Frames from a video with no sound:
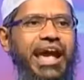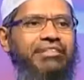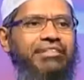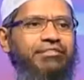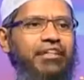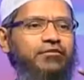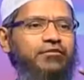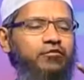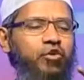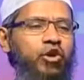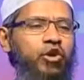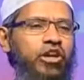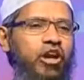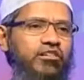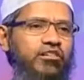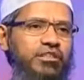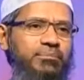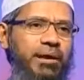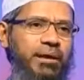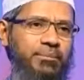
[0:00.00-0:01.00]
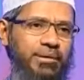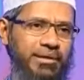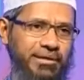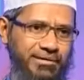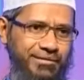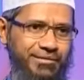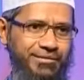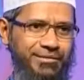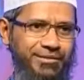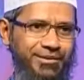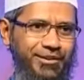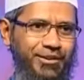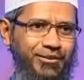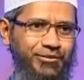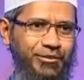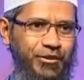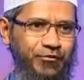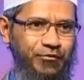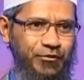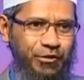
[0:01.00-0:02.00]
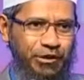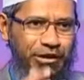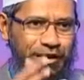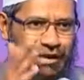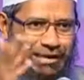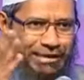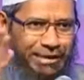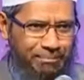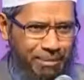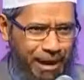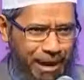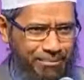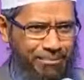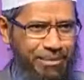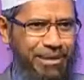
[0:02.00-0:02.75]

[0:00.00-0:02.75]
and they're thrown out of the Bible. So if you read the